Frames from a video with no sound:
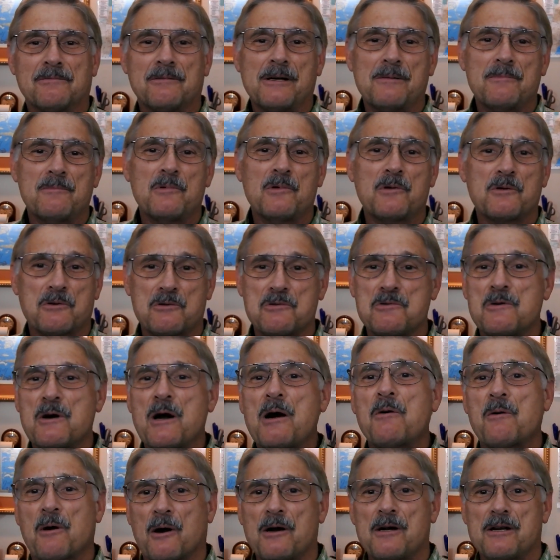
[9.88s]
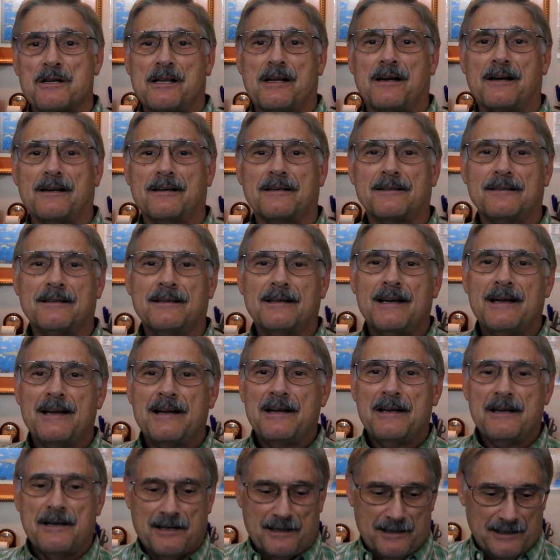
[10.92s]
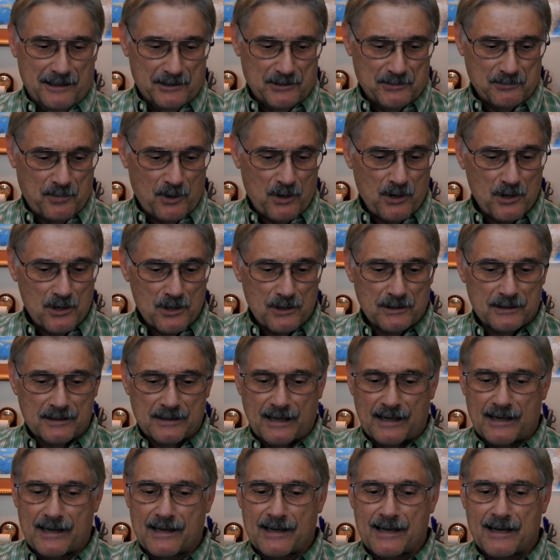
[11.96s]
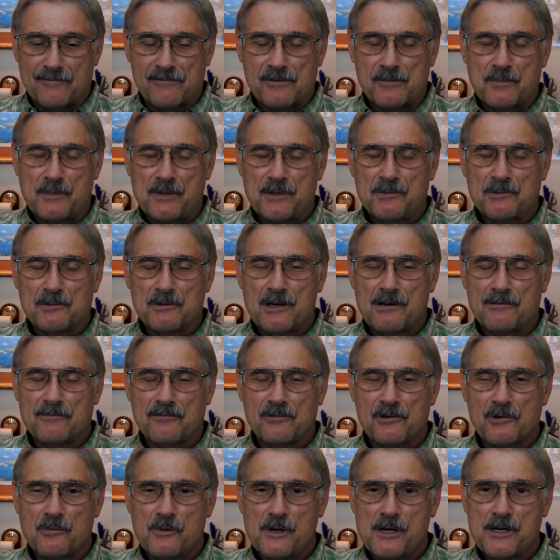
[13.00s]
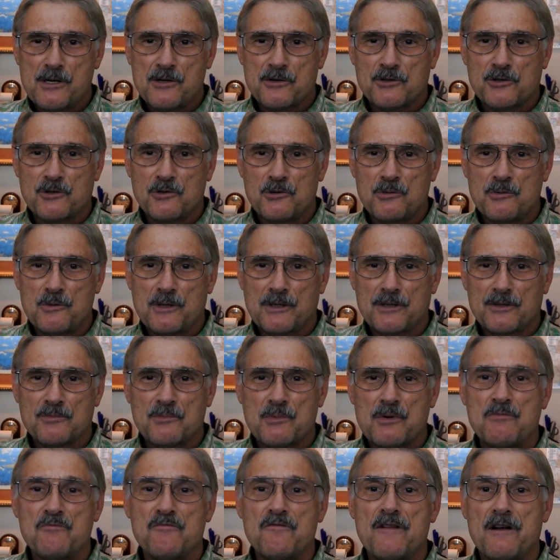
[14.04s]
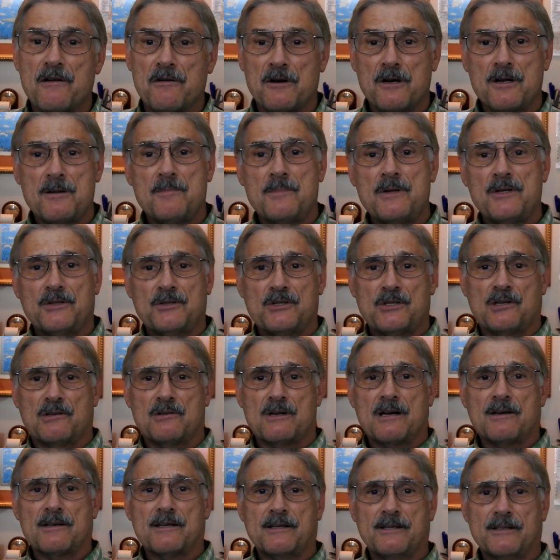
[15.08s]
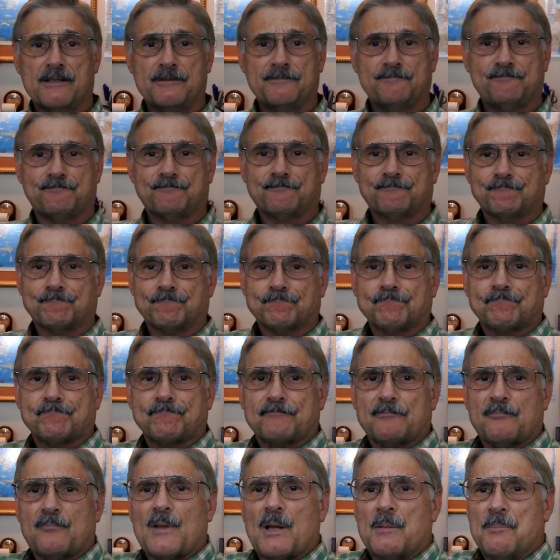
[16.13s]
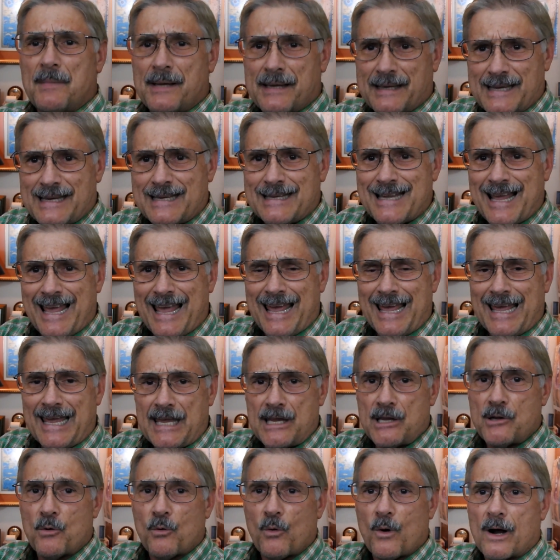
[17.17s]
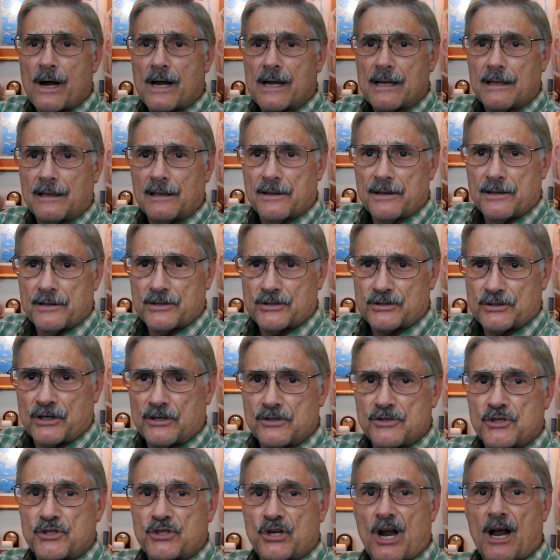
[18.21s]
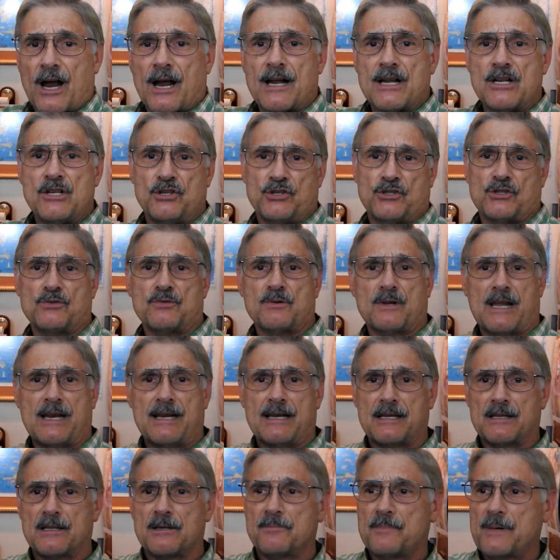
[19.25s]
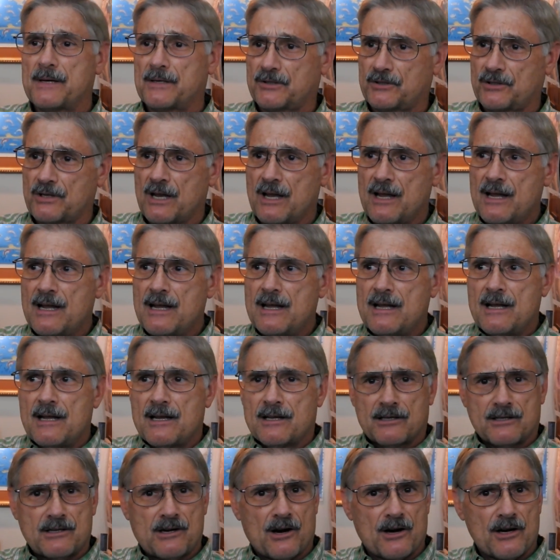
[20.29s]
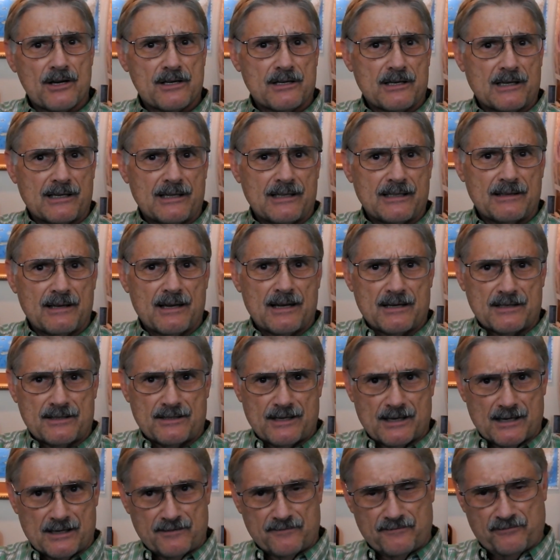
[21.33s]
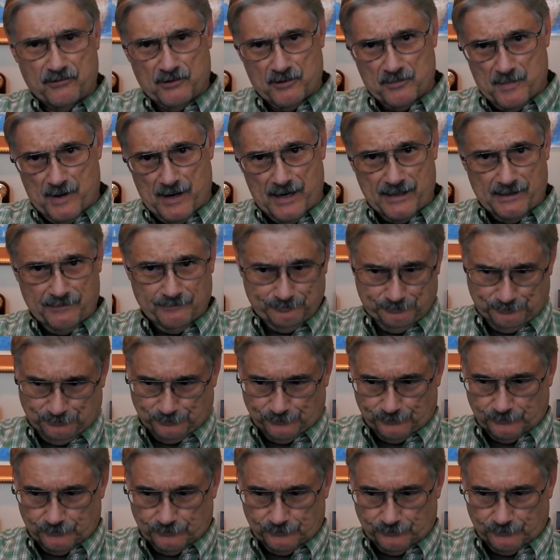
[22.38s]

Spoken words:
Rainbow Crew, how are ya? It's Paul. I haven't been around for a week or two. It's been very busy around here making hay while the sun shines and getting the best gardening done for my